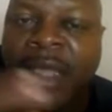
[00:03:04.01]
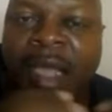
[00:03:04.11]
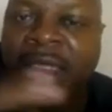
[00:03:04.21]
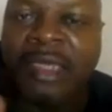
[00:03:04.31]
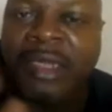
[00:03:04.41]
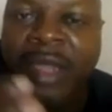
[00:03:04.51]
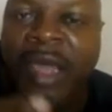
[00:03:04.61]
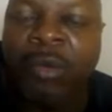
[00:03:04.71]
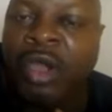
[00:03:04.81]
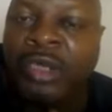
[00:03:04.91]
Can't say
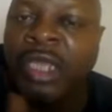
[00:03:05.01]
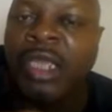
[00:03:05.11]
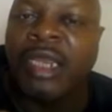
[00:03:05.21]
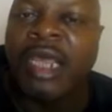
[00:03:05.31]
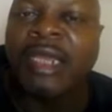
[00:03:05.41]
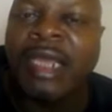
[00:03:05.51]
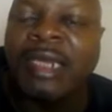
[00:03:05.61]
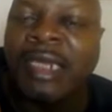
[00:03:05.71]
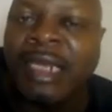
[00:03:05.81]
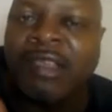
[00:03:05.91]
that word.
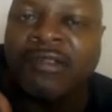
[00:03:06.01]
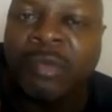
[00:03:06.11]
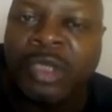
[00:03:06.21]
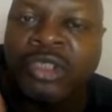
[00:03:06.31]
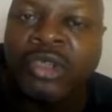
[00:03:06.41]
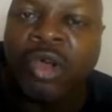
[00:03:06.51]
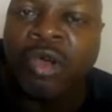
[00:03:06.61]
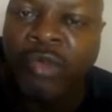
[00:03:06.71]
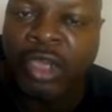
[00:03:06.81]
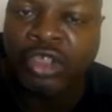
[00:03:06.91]
That gives me
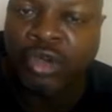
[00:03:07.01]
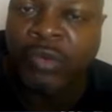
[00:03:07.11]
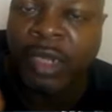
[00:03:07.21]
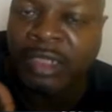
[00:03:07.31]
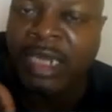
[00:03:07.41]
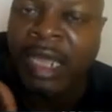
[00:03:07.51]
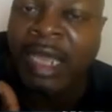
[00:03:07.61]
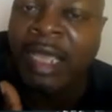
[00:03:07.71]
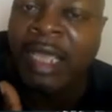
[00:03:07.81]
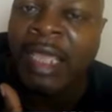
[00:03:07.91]
some reassurance
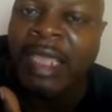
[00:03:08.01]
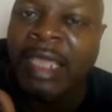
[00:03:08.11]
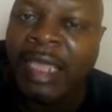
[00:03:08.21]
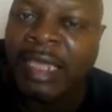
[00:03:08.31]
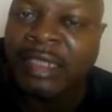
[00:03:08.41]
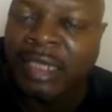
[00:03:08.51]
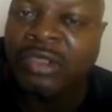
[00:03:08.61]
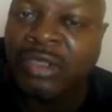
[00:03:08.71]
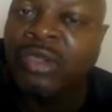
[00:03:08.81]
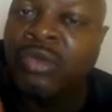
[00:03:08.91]
that
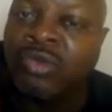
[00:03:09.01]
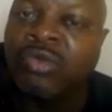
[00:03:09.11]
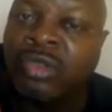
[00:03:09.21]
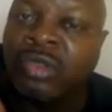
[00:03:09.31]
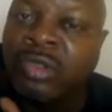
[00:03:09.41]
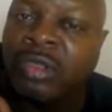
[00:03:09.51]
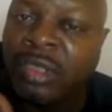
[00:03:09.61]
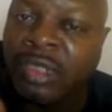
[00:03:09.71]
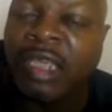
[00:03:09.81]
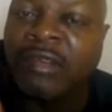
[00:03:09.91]
it stood
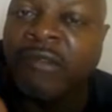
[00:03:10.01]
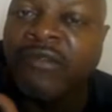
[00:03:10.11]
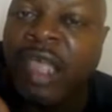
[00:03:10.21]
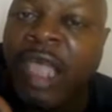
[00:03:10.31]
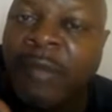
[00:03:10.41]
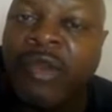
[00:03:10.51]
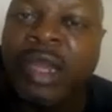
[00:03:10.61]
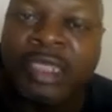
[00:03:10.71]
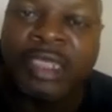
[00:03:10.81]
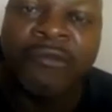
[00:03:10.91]
the test of time
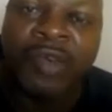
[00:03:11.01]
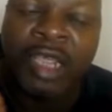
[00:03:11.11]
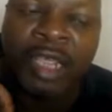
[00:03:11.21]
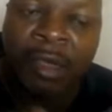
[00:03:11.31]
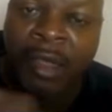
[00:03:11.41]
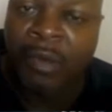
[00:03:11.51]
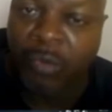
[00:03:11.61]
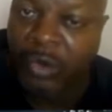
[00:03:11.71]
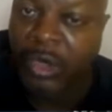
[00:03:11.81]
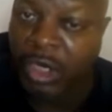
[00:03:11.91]
relatively
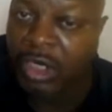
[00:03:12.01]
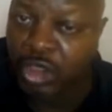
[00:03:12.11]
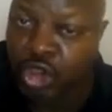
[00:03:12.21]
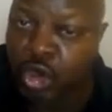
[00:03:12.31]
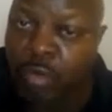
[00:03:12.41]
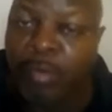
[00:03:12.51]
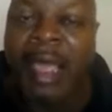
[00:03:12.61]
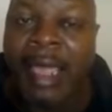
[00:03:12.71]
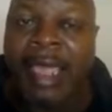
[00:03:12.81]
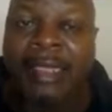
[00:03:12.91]
within this short
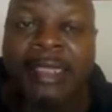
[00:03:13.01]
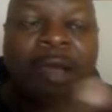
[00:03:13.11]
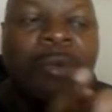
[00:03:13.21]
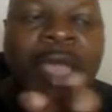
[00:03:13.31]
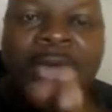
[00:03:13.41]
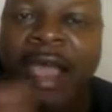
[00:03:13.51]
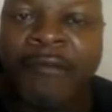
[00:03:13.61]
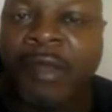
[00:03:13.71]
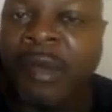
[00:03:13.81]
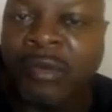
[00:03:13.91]
market that we have.